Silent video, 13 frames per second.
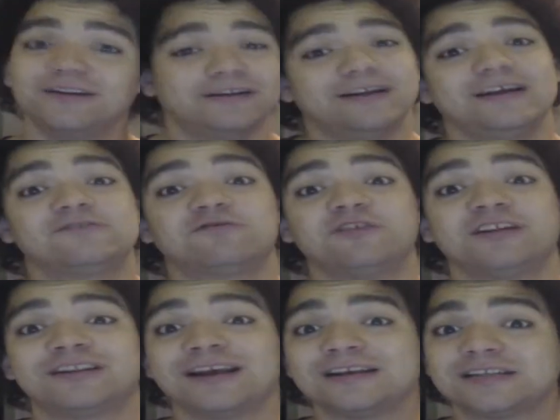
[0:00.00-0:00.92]
it's
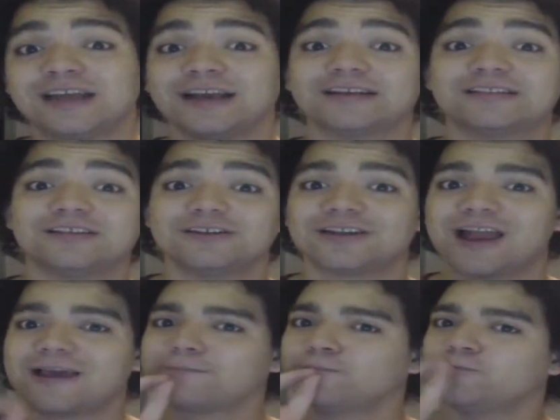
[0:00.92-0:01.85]
fantastic. It's just
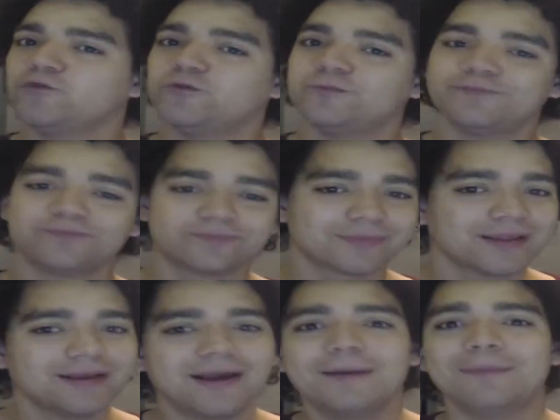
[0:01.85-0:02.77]
like
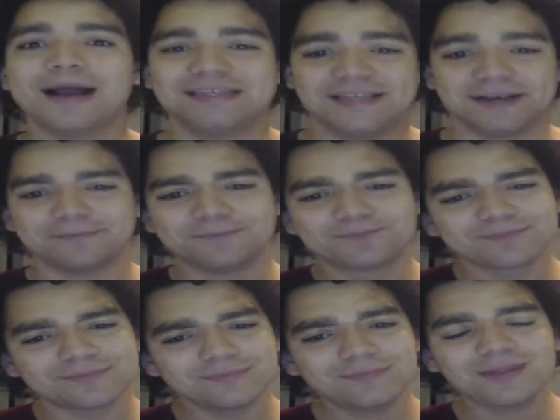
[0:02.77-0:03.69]
amazing.
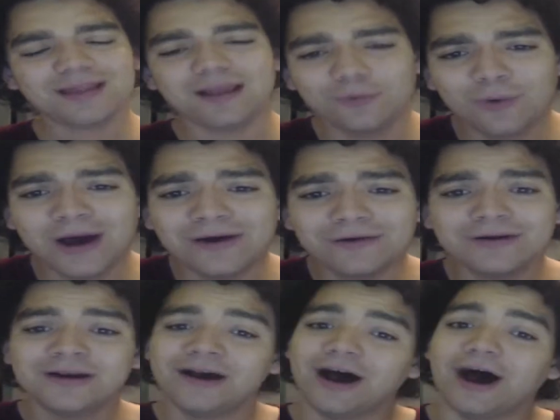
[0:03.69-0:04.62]
Well,
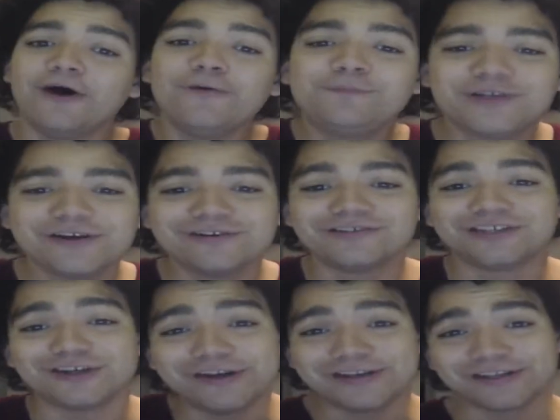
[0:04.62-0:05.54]
I hope you
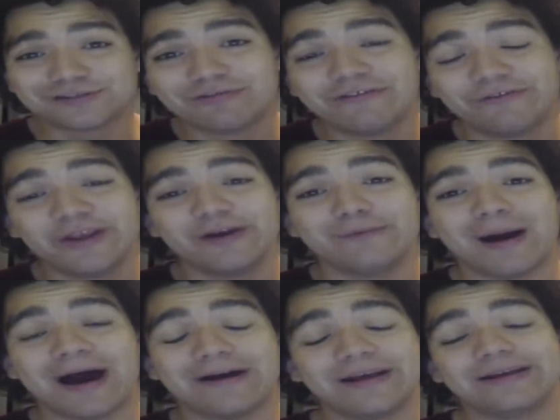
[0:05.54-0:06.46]
enjoyed this review
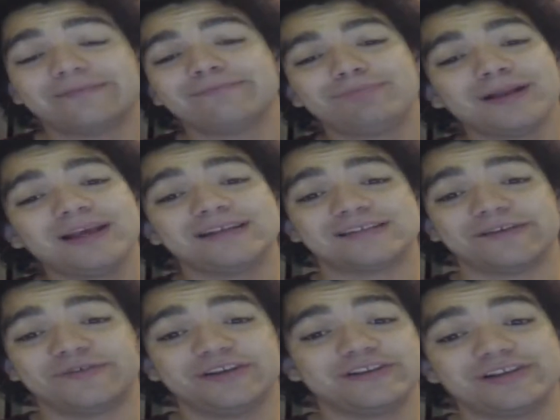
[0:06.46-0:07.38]
about it. Please,
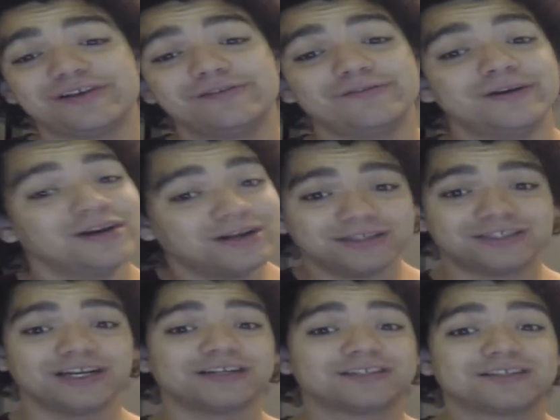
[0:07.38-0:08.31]
if you do,
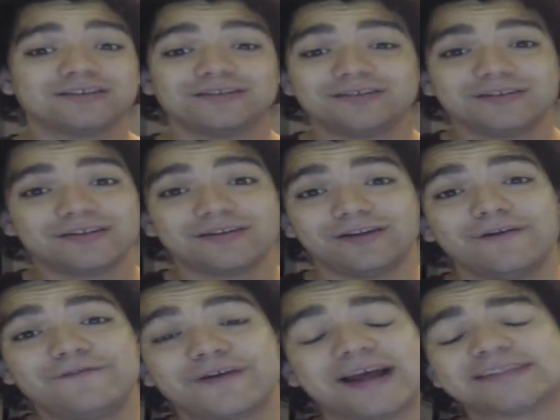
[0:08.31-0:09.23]
just
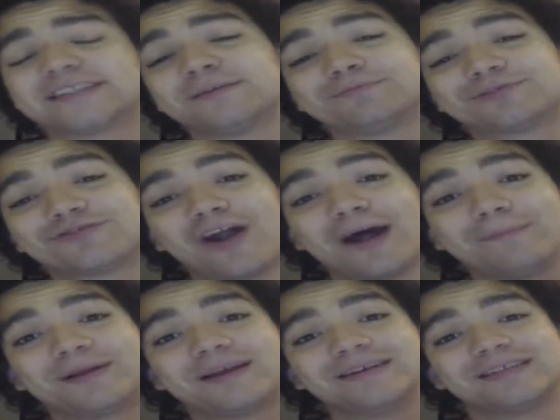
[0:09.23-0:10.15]
don't forget to subscribe
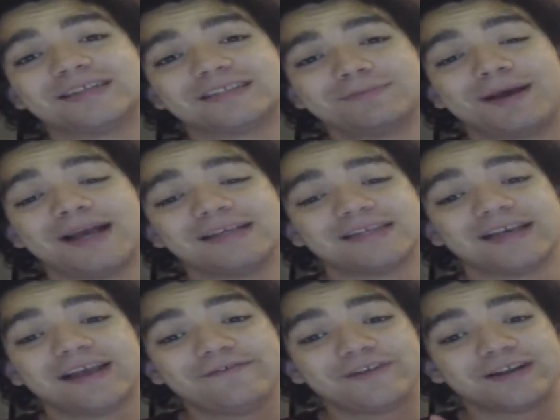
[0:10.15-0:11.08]
because it's amazing.
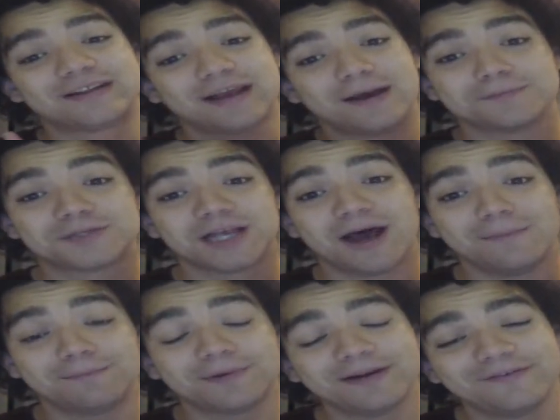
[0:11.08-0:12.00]
Give it a thumbs
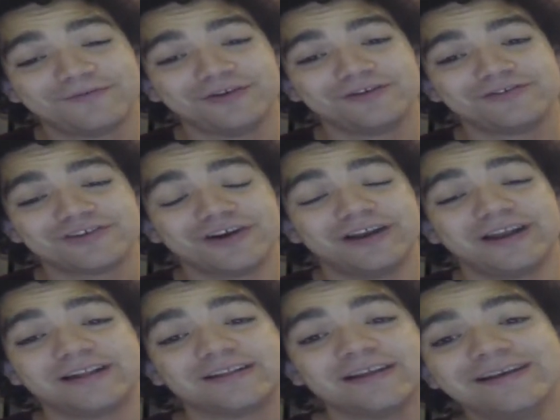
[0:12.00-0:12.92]
up if you enjoyed
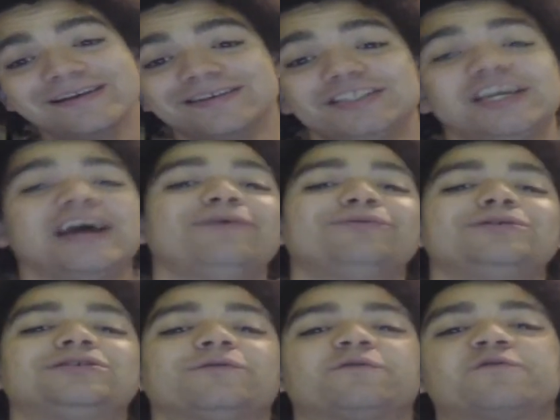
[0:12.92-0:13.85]
it. Share it
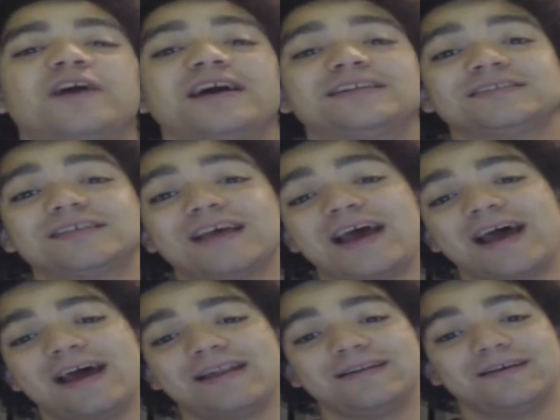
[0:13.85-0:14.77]
with your friends
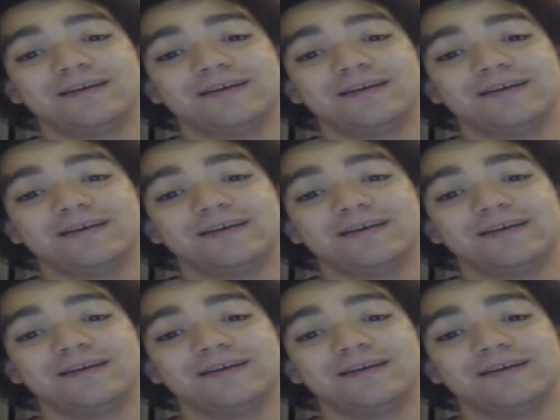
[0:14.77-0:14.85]
and